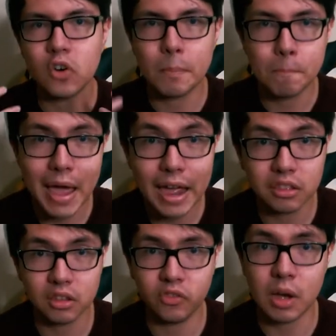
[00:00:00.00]
for a
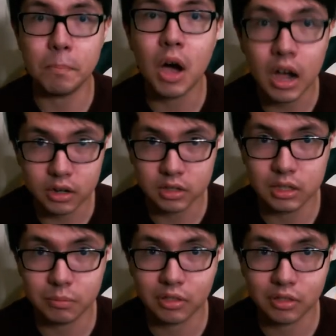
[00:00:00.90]
massive
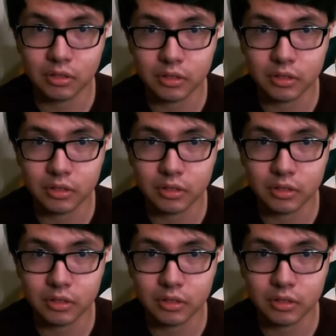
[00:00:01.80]
apocalypse.